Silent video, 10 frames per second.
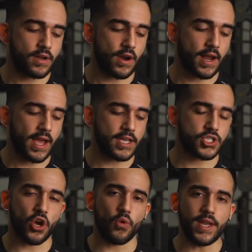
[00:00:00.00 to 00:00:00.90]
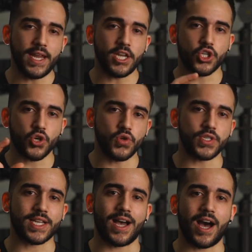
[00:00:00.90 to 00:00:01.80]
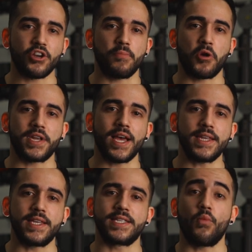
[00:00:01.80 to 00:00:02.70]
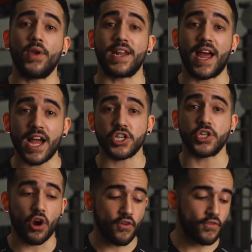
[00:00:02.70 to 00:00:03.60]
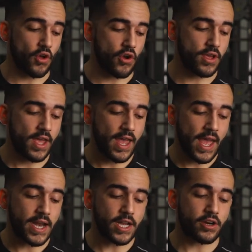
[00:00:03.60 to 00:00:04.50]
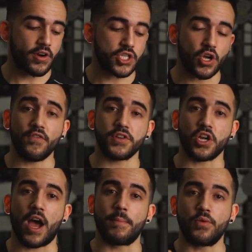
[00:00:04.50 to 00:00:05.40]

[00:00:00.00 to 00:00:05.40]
Okay, so we need to choose cardio modalities that we can actually overload and increase over time,